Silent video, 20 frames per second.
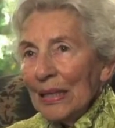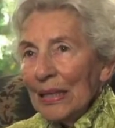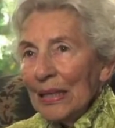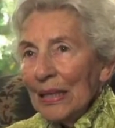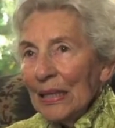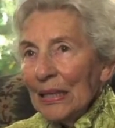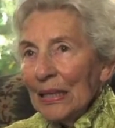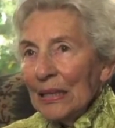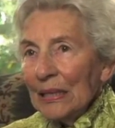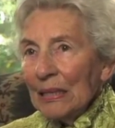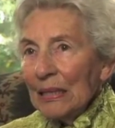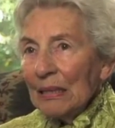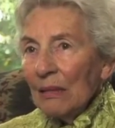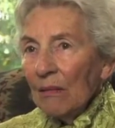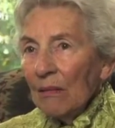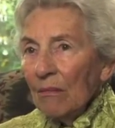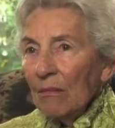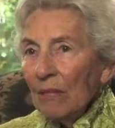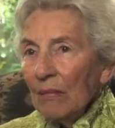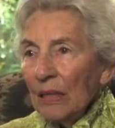And
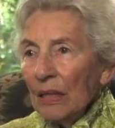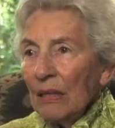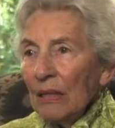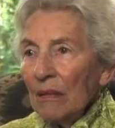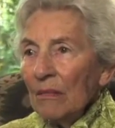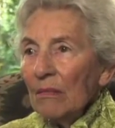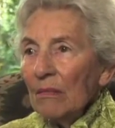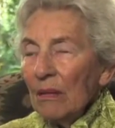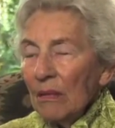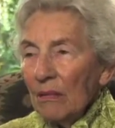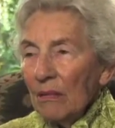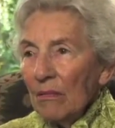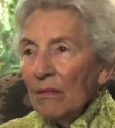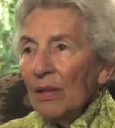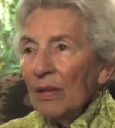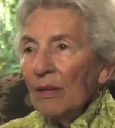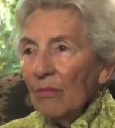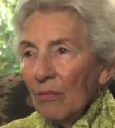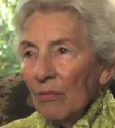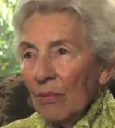uh, we
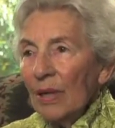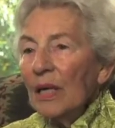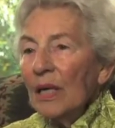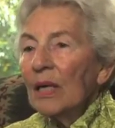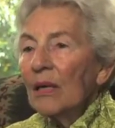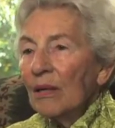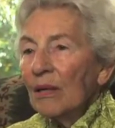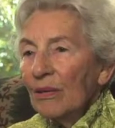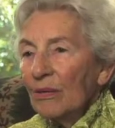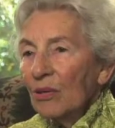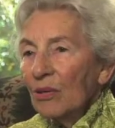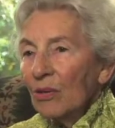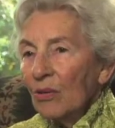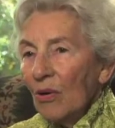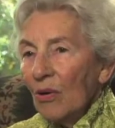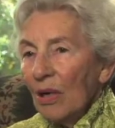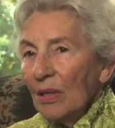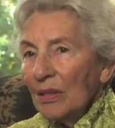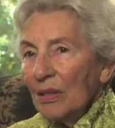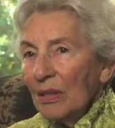we
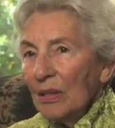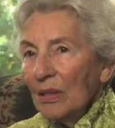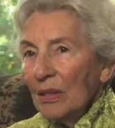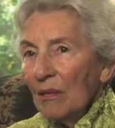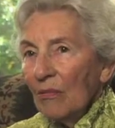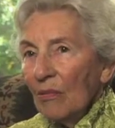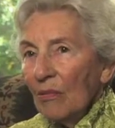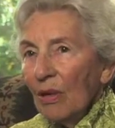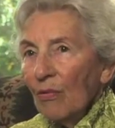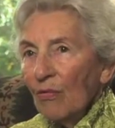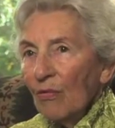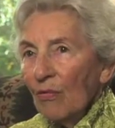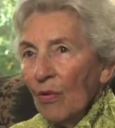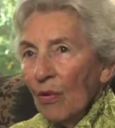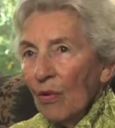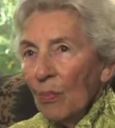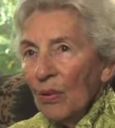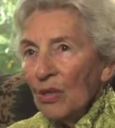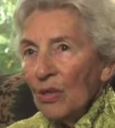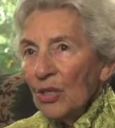reconstructed,
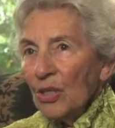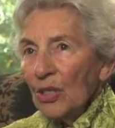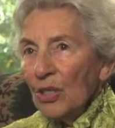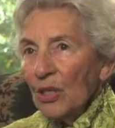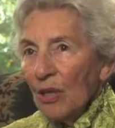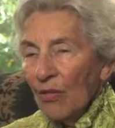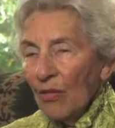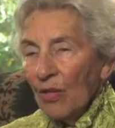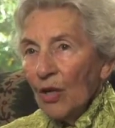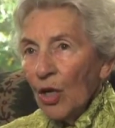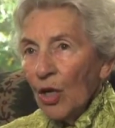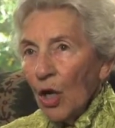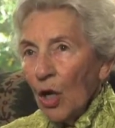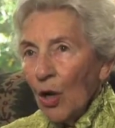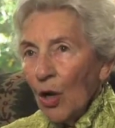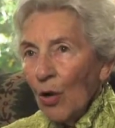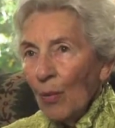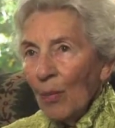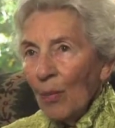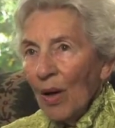refurbished the
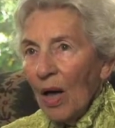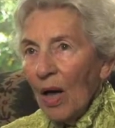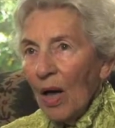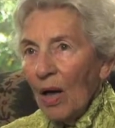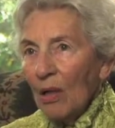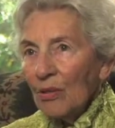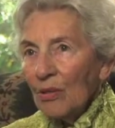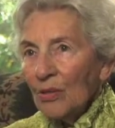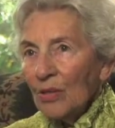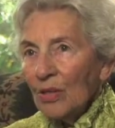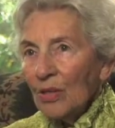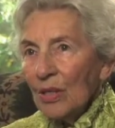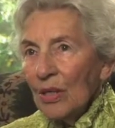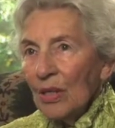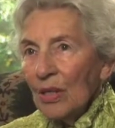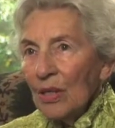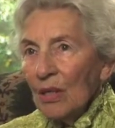Nakoma House